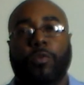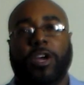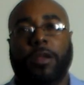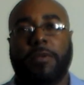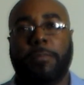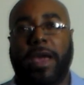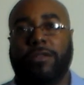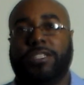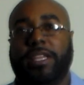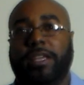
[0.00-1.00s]
we're going to be
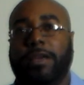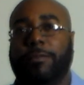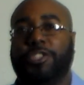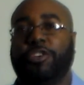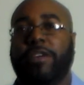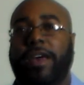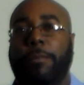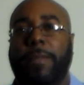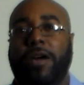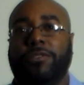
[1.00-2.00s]
mounting, I'm going to show you
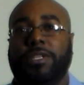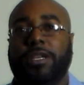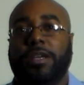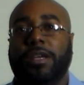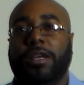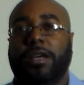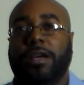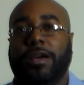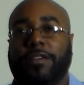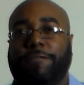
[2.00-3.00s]
how to mount
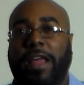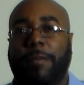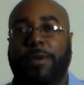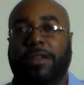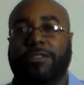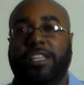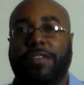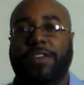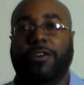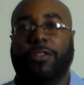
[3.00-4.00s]
a flat panel
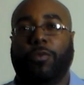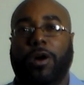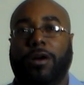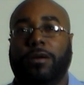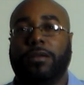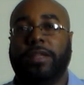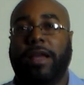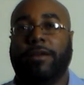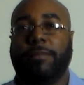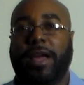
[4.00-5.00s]
TV on the wall.
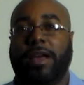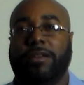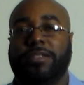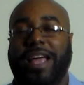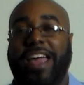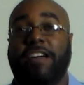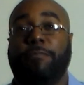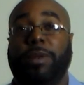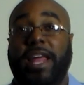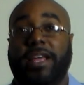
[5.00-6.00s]
Now, in my house, I
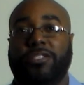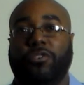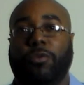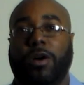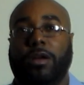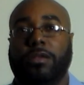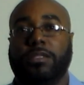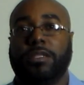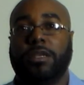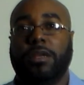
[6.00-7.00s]
have plaster
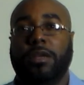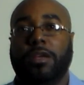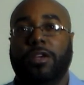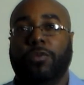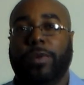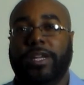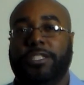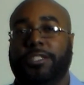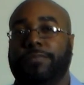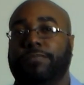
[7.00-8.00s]
walls,
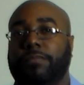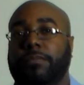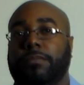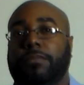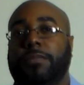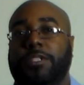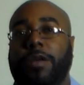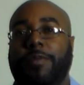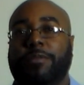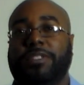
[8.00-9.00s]
which
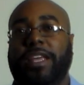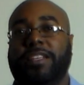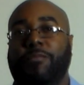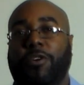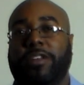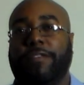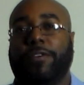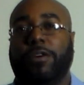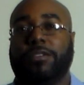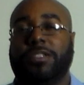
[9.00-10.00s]
some people say is more
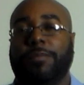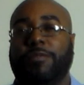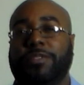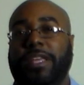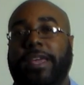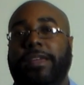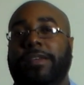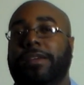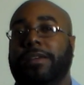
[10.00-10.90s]
difficult, some people say